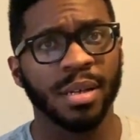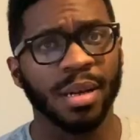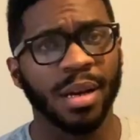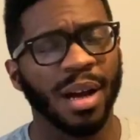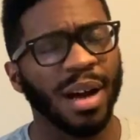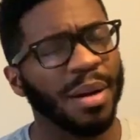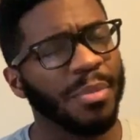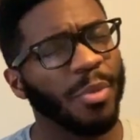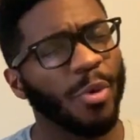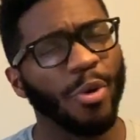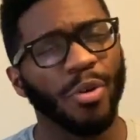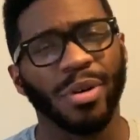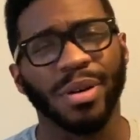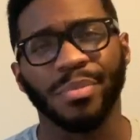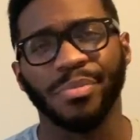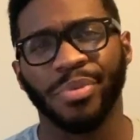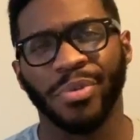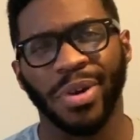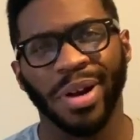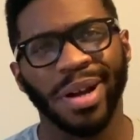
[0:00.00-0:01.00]
Come
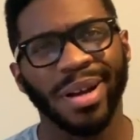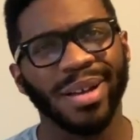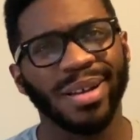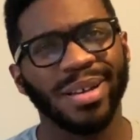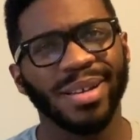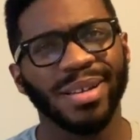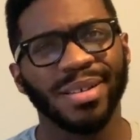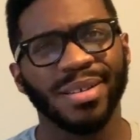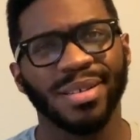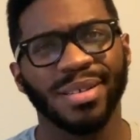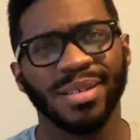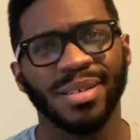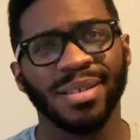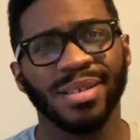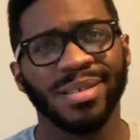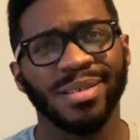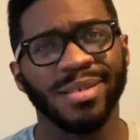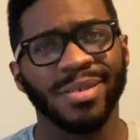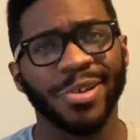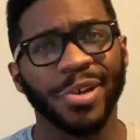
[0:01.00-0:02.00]
on, bruh.
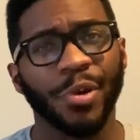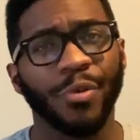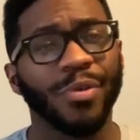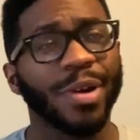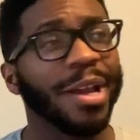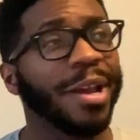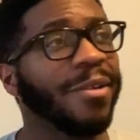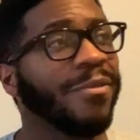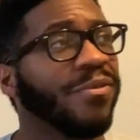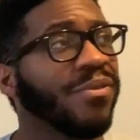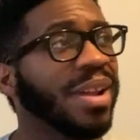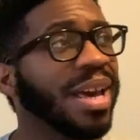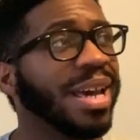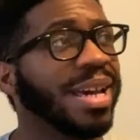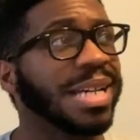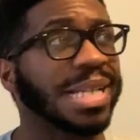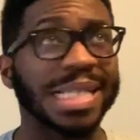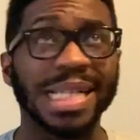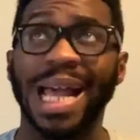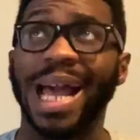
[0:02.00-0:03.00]
Red
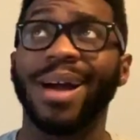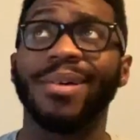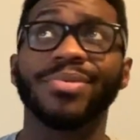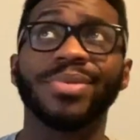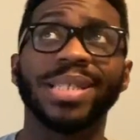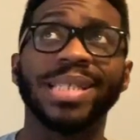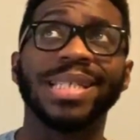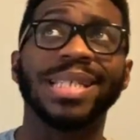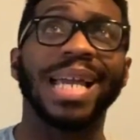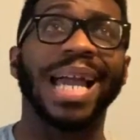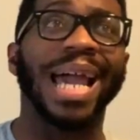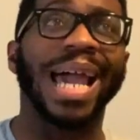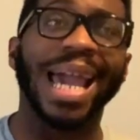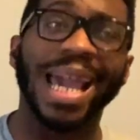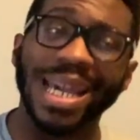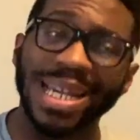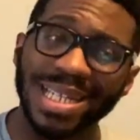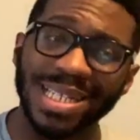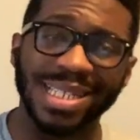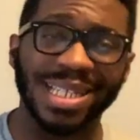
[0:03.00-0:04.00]
flags out the
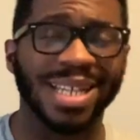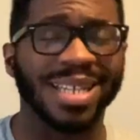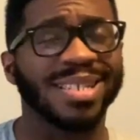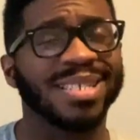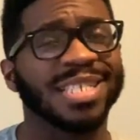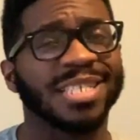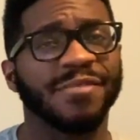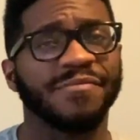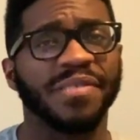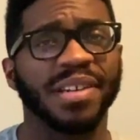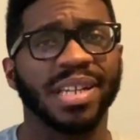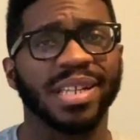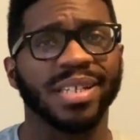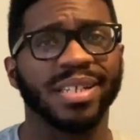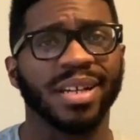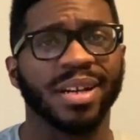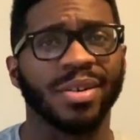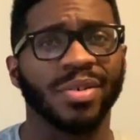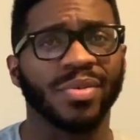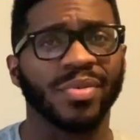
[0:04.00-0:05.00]
ass in this
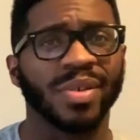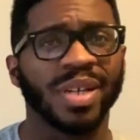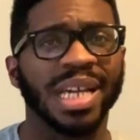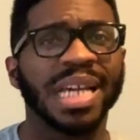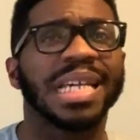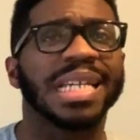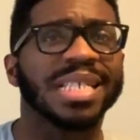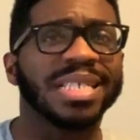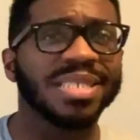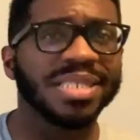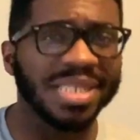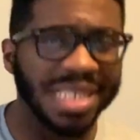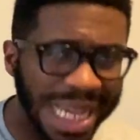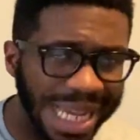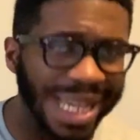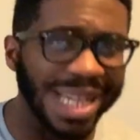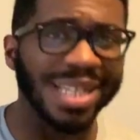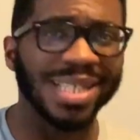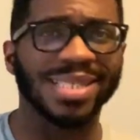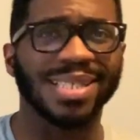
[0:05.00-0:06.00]
video.
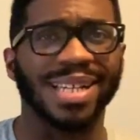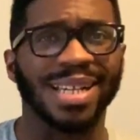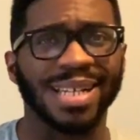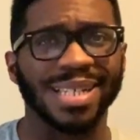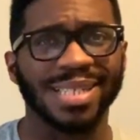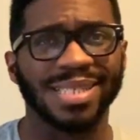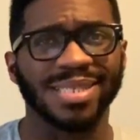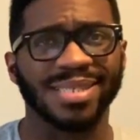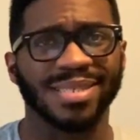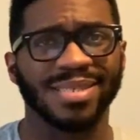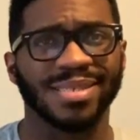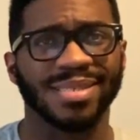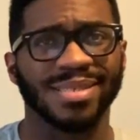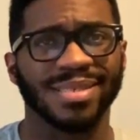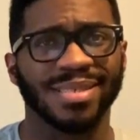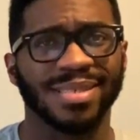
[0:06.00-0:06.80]
Jesus.